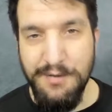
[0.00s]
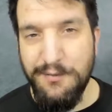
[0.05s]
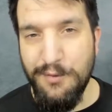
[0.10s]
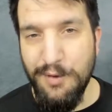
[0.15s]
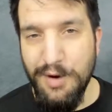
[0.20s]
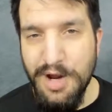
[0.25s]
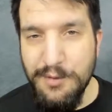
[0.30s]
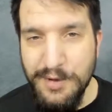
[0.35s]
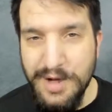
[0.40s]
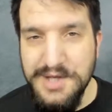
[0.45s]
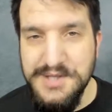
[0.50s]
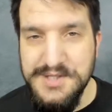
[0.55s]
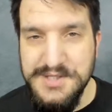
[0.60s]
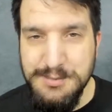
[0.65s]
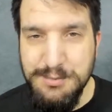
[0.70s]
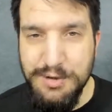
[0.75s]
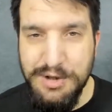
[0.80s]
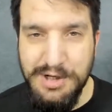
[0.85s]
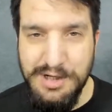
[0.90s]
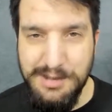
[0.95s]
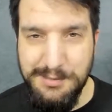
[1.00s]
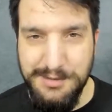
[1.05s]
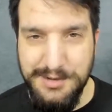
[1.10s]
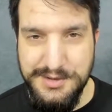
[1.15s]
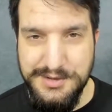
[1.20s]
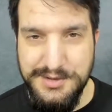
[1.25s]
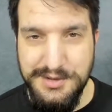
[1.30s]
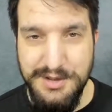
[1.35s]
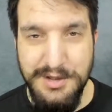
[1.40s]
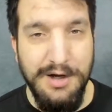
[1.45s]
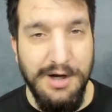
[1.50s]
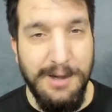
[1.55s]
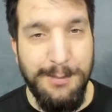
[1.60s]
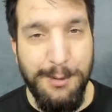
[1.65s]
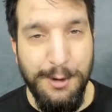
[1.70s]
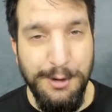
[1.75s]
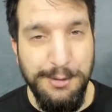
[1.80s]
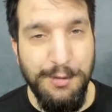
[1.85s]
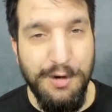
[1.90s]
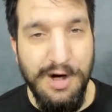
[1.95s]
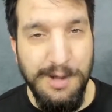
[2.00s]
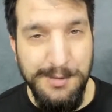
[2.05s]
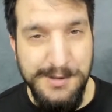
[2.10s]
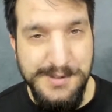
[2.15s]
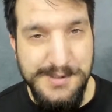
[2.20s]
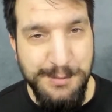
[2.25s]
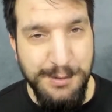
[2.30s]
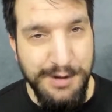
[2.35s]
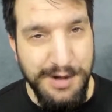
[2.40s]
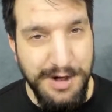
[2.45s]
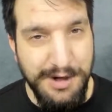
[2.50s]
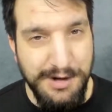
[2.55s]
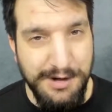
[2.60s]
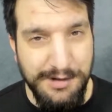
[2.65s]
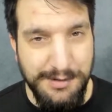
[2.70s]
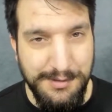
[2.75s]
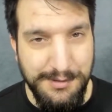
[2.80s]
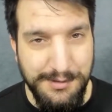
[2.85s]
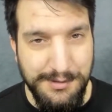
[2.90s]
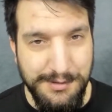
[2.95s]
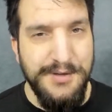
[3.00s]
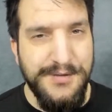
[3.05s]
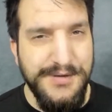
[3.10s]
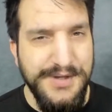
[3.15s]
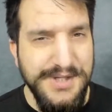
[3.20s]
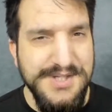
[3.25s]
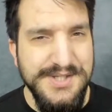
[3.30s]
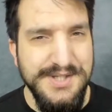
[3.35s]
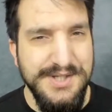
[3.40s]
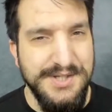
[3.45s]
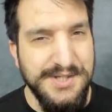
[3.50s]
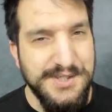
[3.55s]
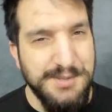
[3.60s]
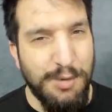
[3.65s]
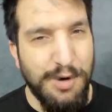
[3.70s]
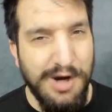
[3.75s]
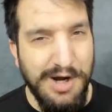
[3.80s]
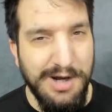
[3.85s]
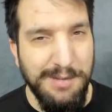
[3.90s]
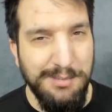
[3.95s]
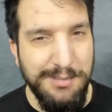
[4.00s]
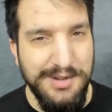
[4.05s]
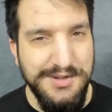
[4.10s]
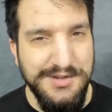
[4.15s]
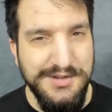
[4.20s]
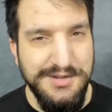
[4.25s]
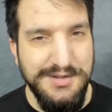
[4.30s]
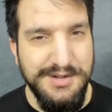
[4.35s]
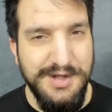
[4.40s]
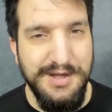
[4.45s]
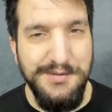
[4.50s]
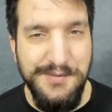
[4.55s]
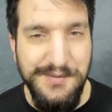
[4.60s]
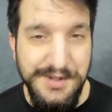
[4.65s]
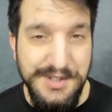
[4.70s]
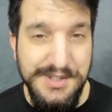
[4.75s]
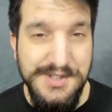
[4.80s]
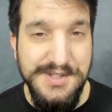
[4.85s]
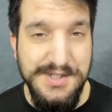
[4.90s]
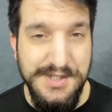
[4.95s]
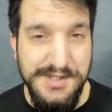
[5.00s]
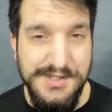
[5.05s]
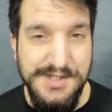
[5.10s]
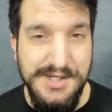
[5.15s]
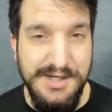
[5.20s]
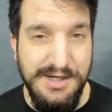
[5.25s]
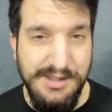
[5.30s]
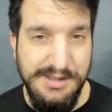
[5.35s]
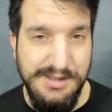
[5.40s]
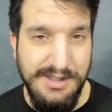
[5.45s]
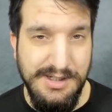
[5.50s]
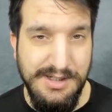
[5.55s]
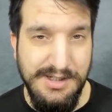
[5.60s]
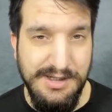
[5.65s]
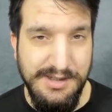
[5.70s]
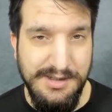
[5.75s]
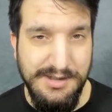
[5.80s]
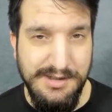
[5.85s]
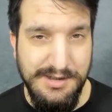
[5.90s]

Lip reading: for harassing Muhammad upon Muhammad's prayer. This is Muhammad, and this is Allah.